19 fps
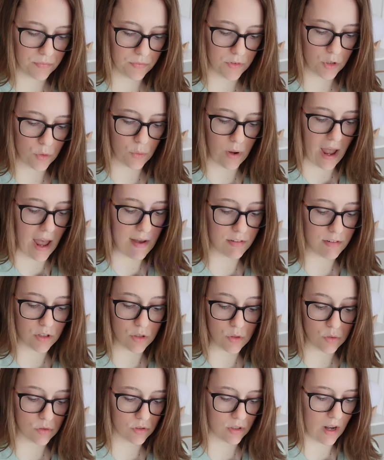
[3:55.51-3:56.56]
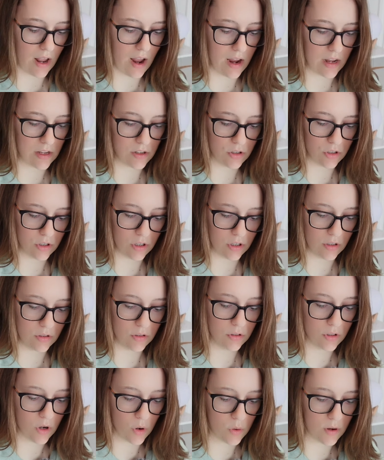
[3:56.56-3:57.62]
avenues that I
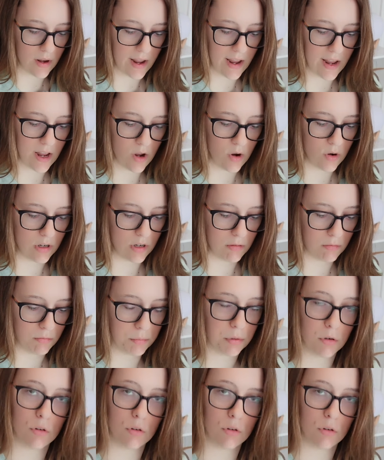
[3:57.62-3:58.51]
could go down and